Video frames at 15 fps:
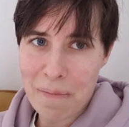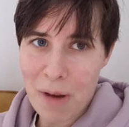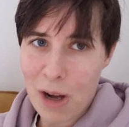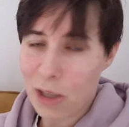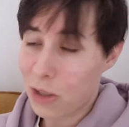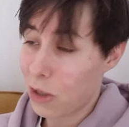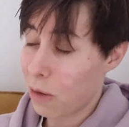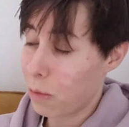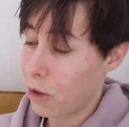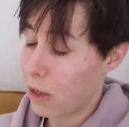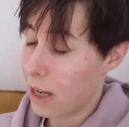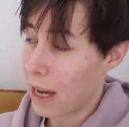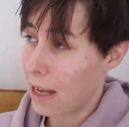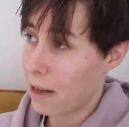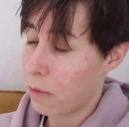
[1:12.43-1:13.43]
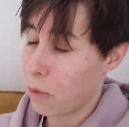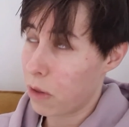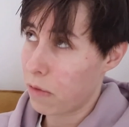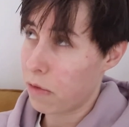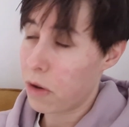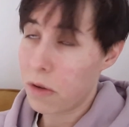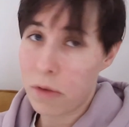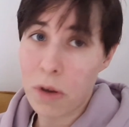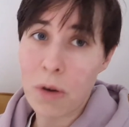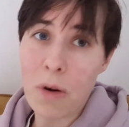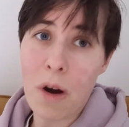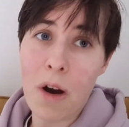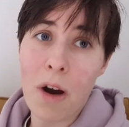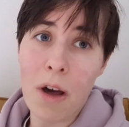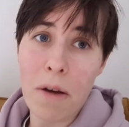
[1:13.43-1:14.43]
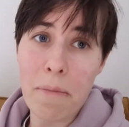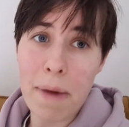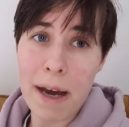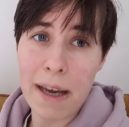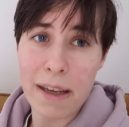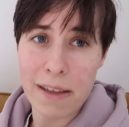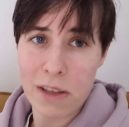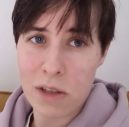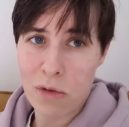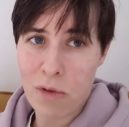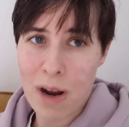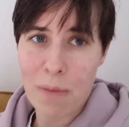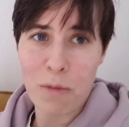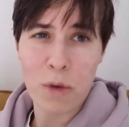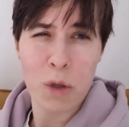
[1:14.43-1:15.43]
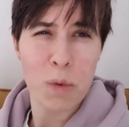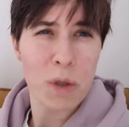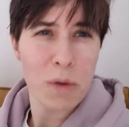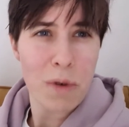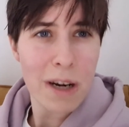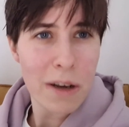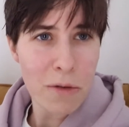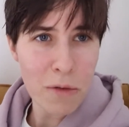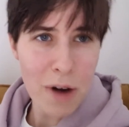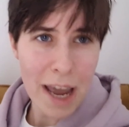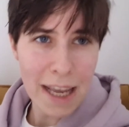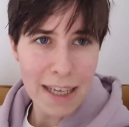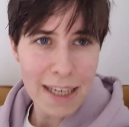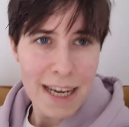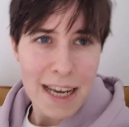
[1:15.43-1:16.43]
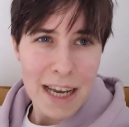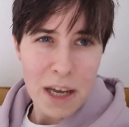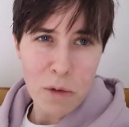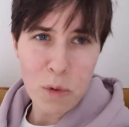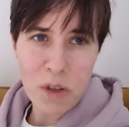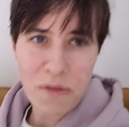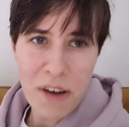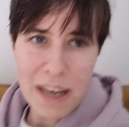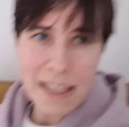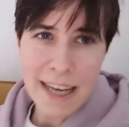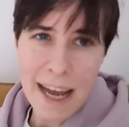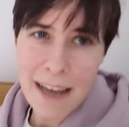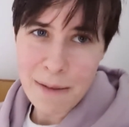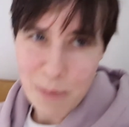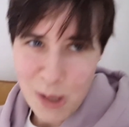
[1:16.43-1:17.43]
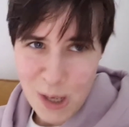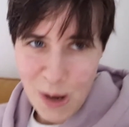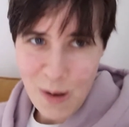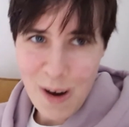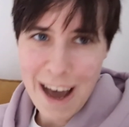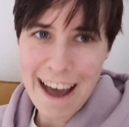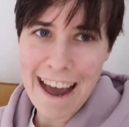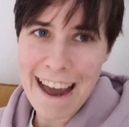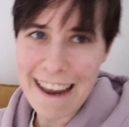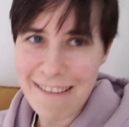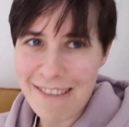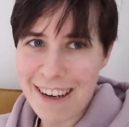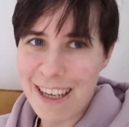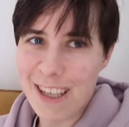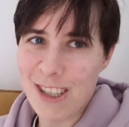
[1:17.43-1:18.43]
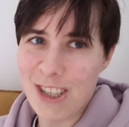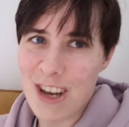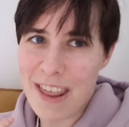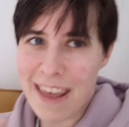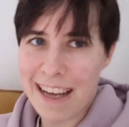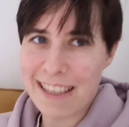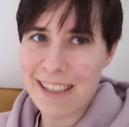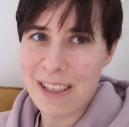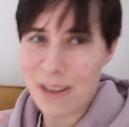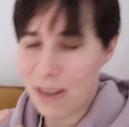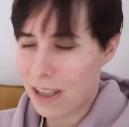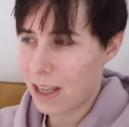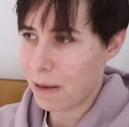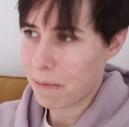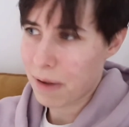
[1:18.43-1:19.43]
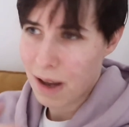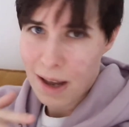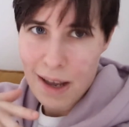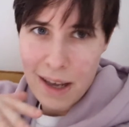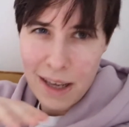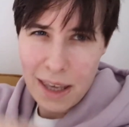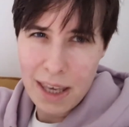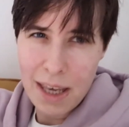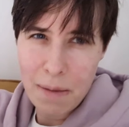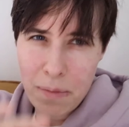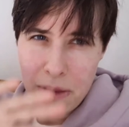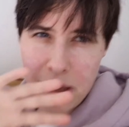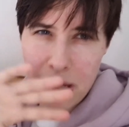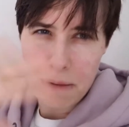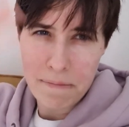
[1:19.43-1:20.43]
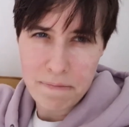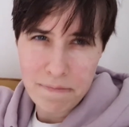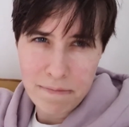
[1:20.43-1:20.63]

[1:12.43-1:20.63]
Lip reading: also communicated with a few of you on my Instagram, which was really great. It was a fun time, so I really enjoy that, so keep the